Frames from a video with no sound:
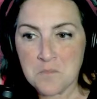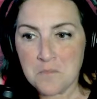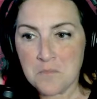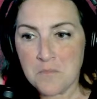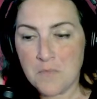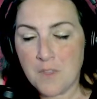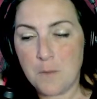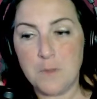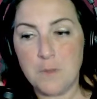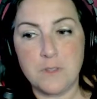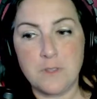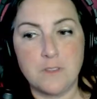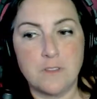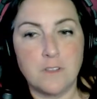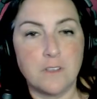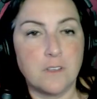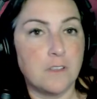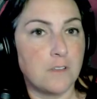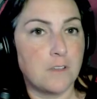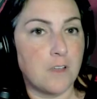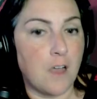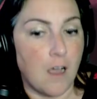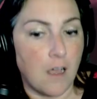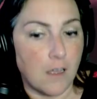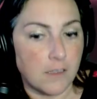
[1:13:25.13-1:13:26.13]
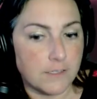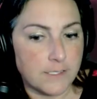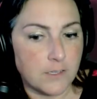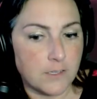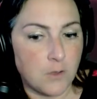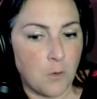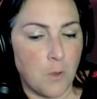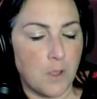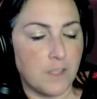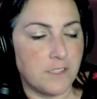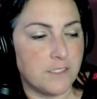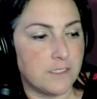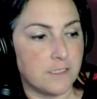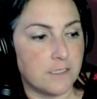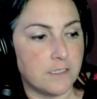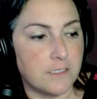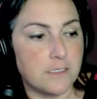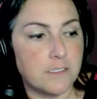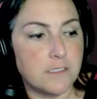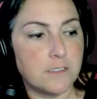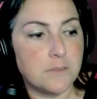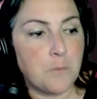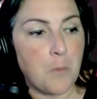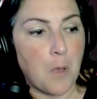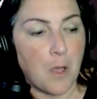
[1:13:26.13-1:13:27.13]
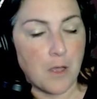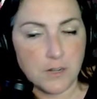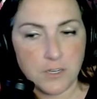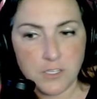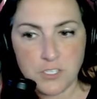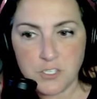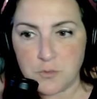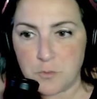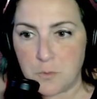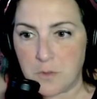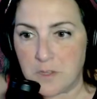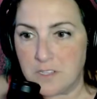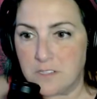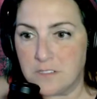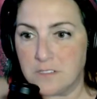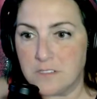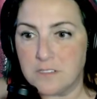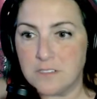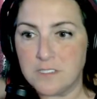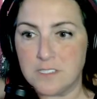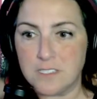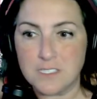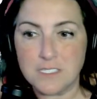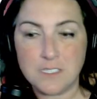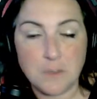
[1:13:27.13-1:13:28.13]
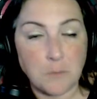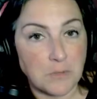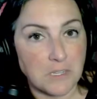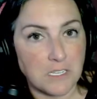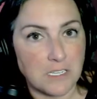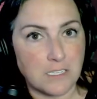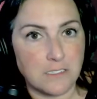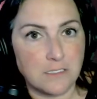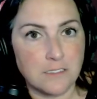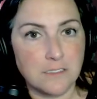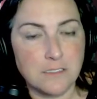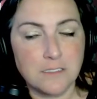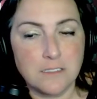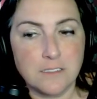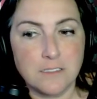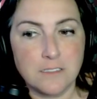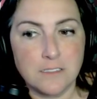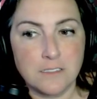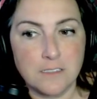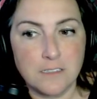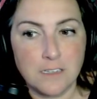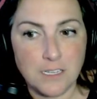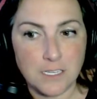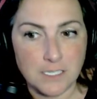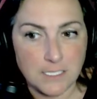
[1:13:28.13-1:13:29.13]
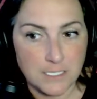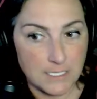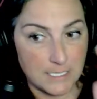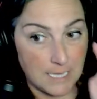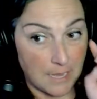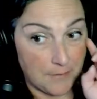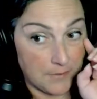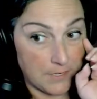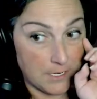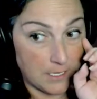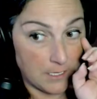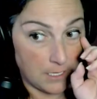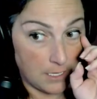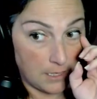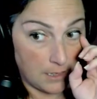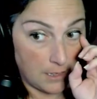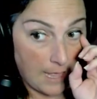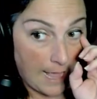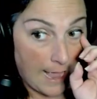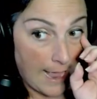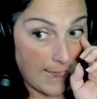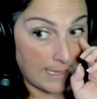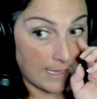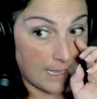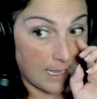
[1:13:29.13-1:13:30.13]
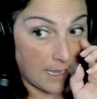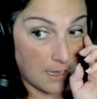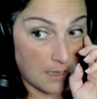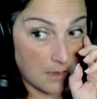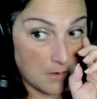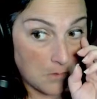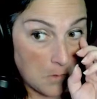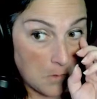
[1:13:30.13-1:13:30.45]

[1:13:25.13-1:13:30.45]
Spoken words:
But consequences, punishment, discipline is definitely lacking.